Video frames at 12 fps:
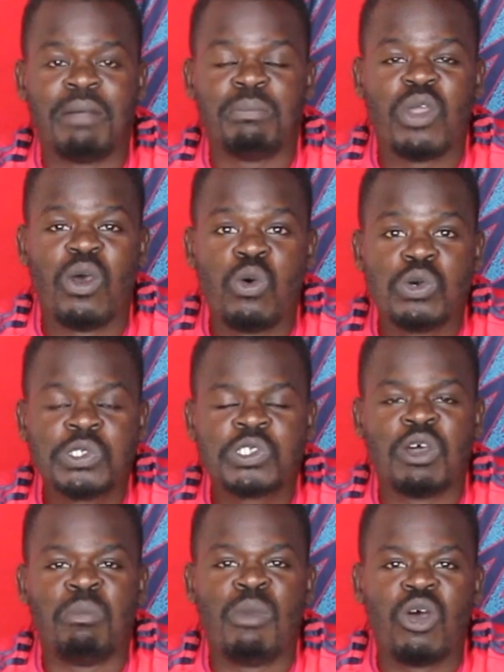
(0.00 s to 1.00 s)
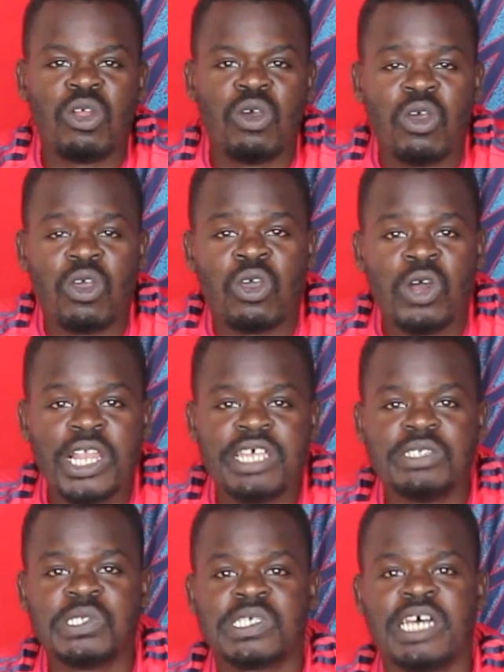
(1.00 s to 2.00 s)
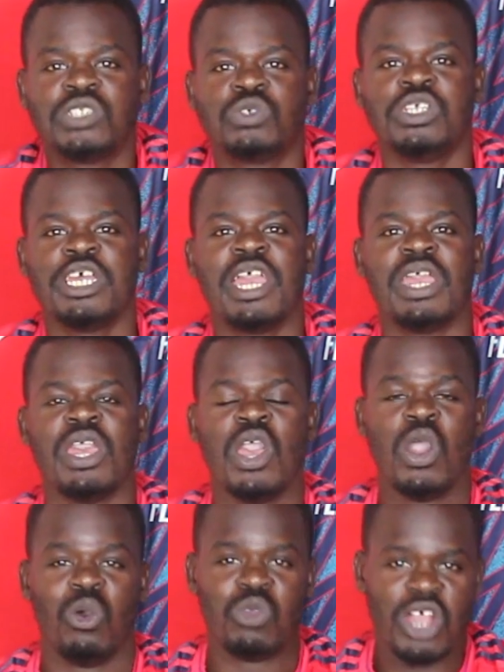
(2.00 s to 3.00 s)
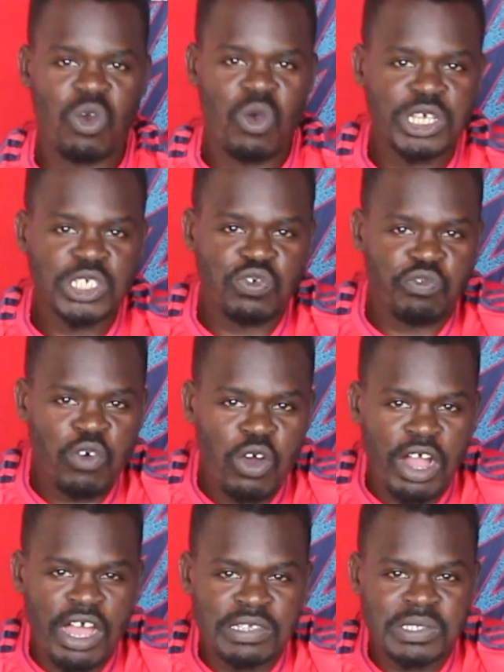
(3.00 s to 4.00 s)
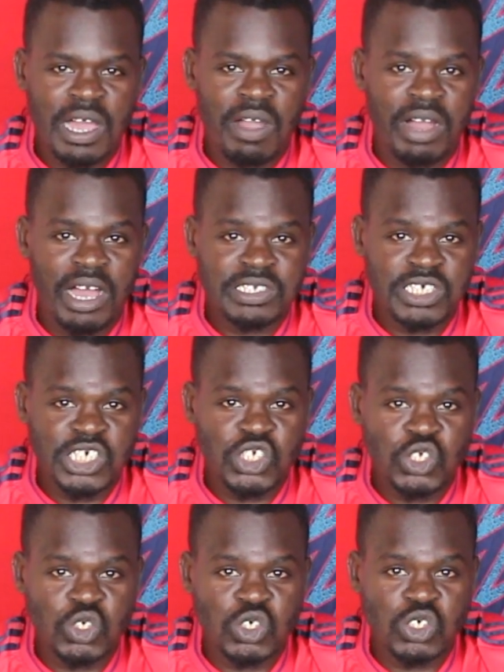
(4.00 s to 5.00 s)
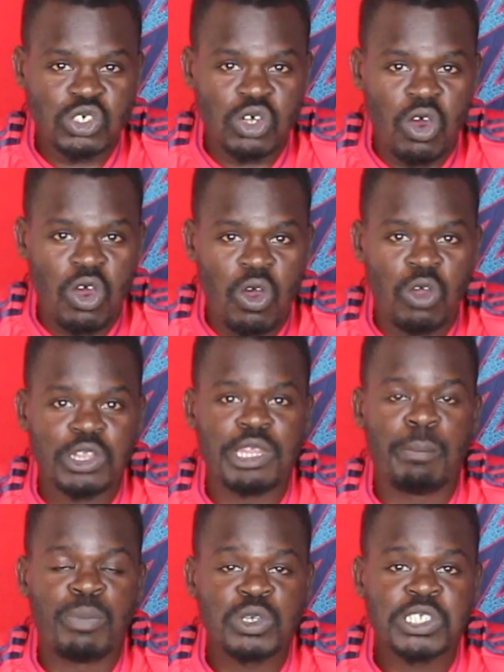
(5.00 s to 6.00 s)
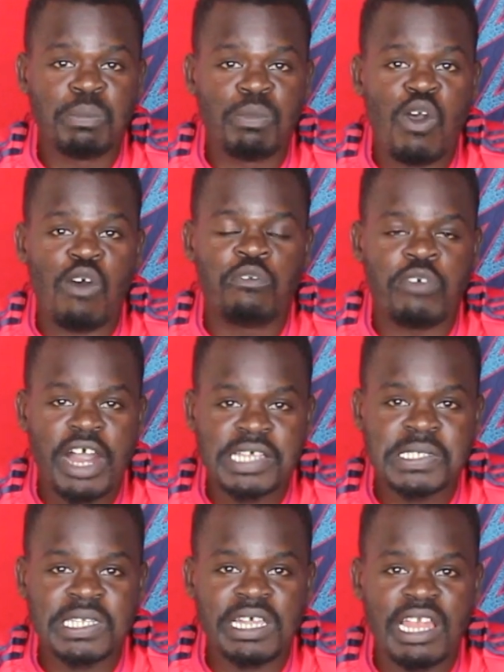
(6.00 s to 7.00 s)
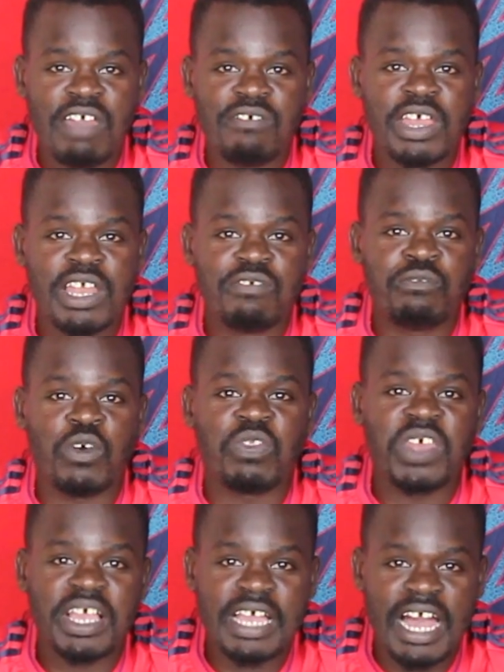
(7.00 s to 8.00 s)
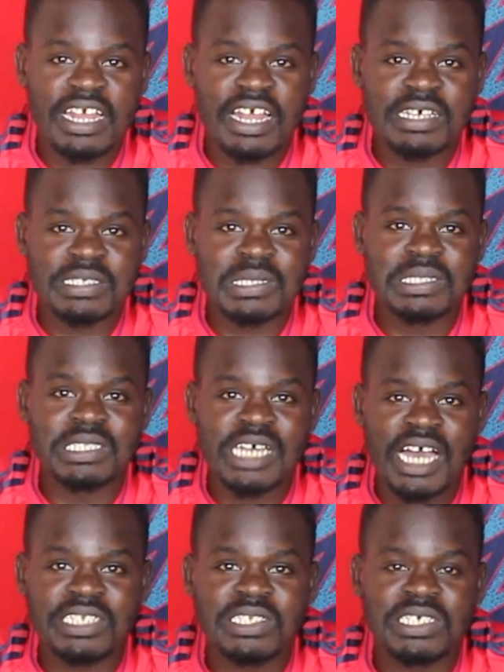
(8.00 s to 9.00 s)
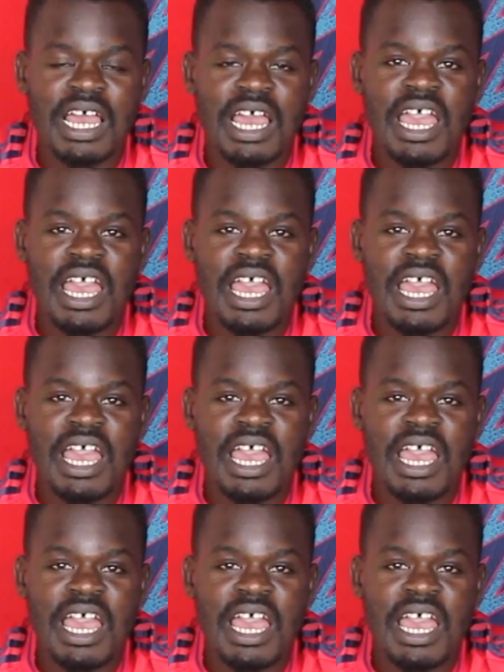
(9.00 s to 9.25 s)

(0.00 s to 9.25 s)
I'm your host, Molo Collins, and today we are going to focus our attention on the possible first 11 for the Gunners that